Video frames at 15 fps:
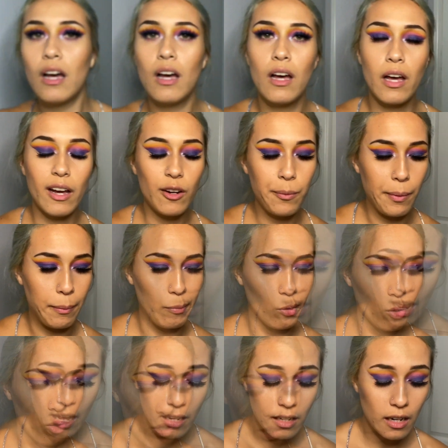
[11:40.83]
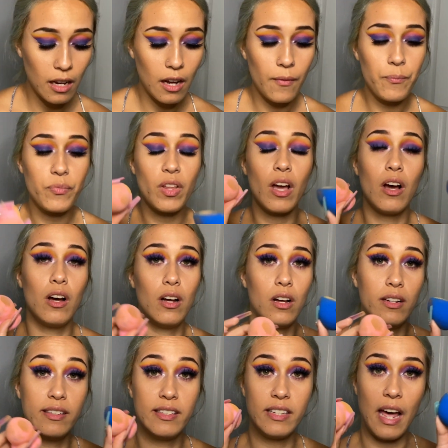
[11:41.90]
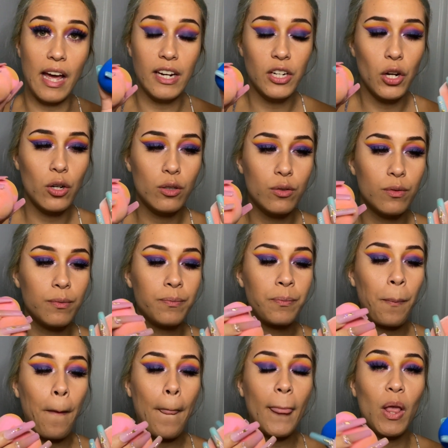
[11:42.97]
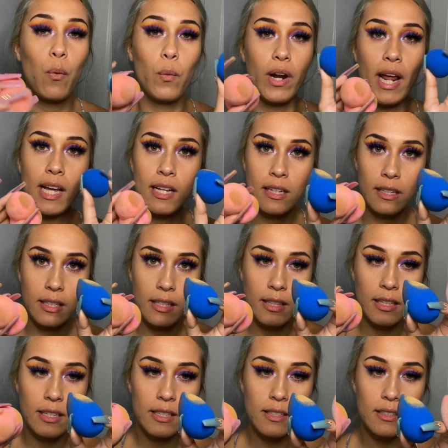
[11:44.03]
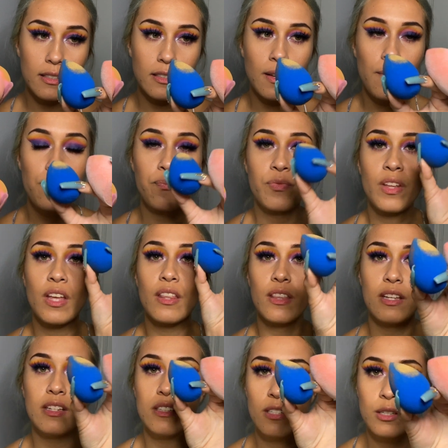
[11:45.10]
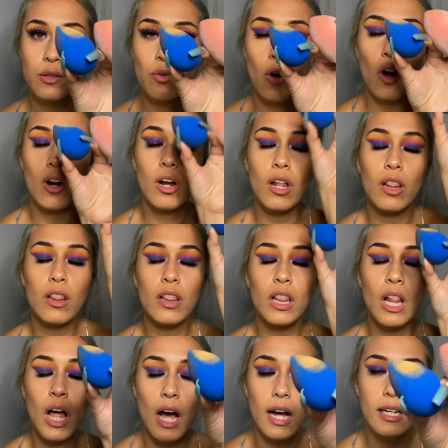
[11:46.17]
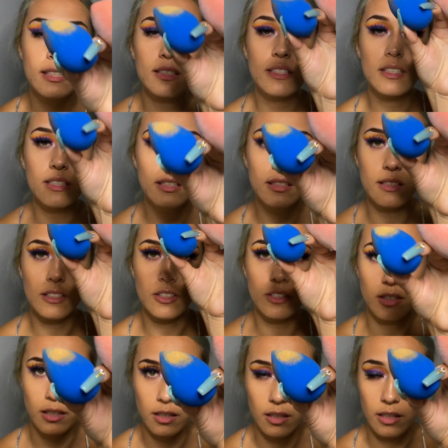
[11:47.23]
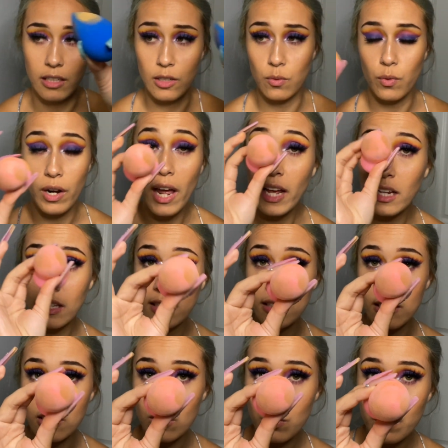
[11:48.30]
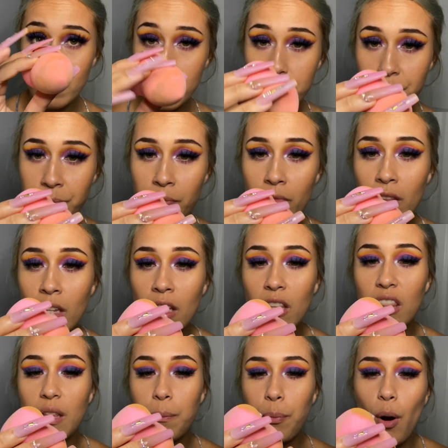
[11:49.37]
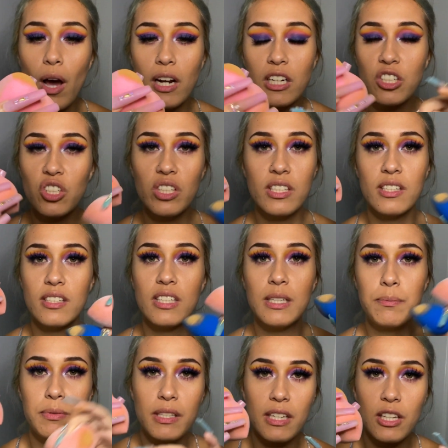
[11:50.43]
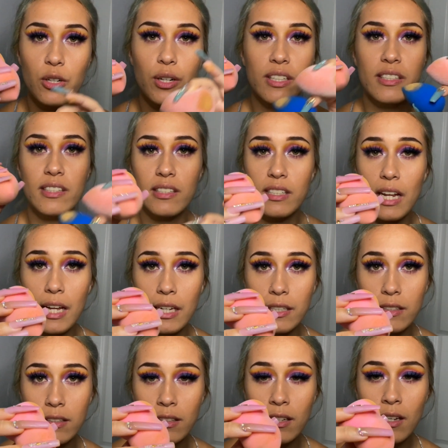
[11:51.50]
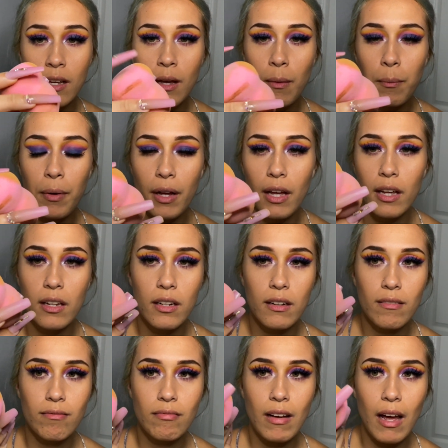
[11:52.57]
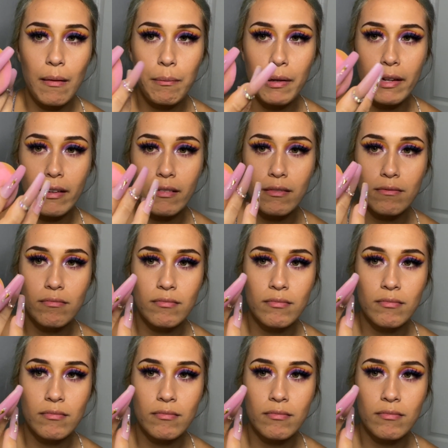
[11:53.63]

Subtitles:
I hope I'm recording. And side note, when I clean these two are a lot easier to clean. When I clean this one, the product just seeps in there and stays. But I mean,